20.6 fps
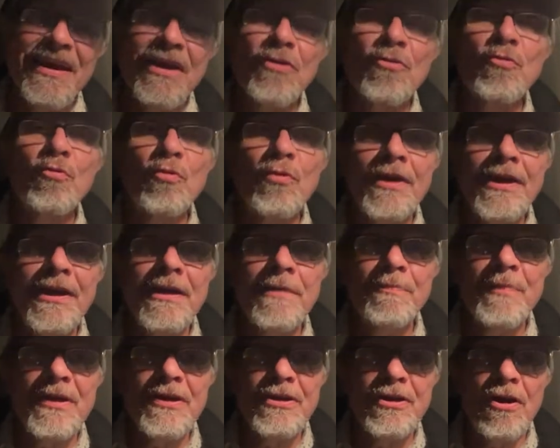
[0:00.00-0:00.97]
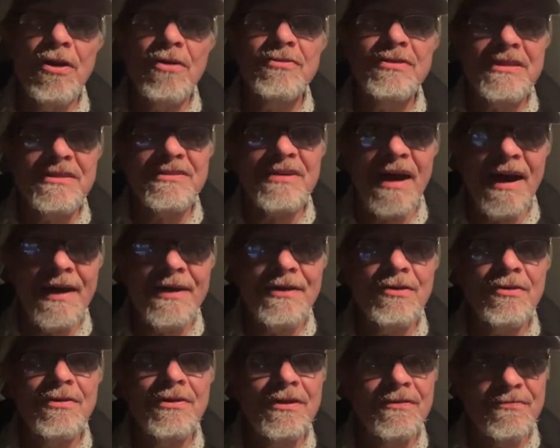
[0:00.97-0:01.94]
read beyond the
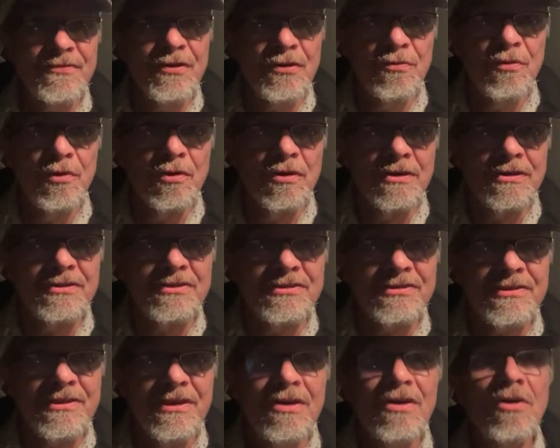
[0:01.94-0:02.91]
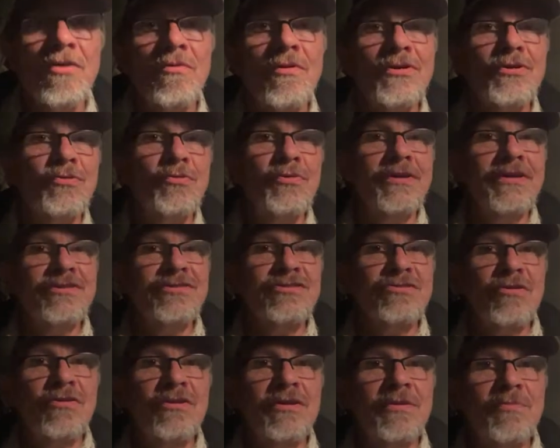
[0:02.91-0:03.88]
title and a few words. When you read a
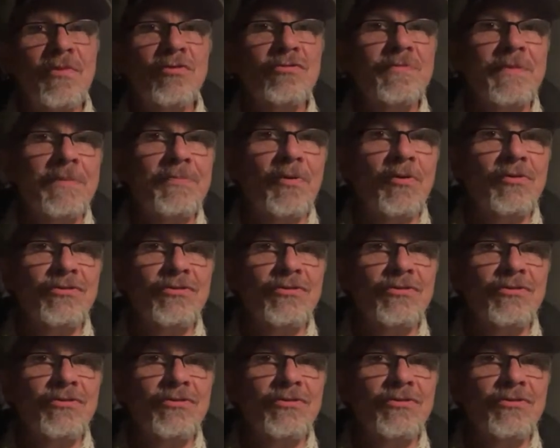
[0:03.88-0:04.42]
story, most people